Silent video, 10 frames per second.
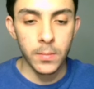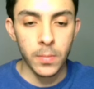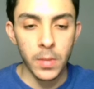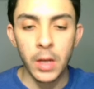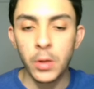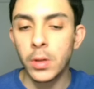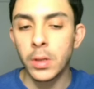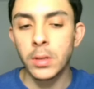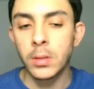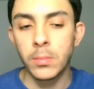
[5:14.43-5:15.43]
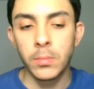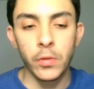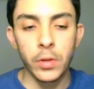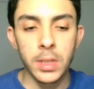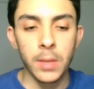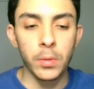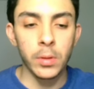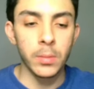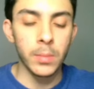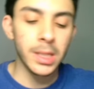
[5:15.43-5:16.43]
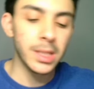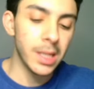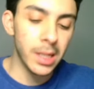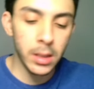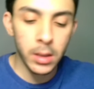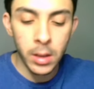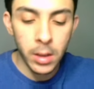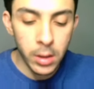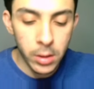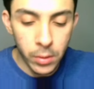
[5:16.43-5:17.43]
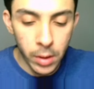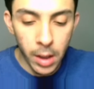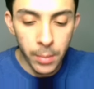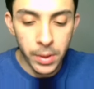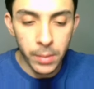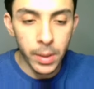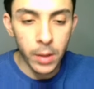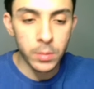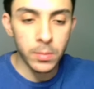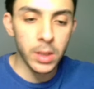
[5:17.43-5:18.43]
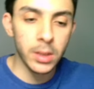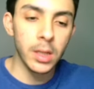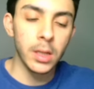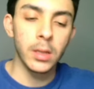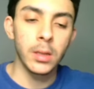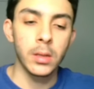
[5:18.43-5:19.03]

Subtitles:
And you can, for example, in Monday, you're happy about Monday.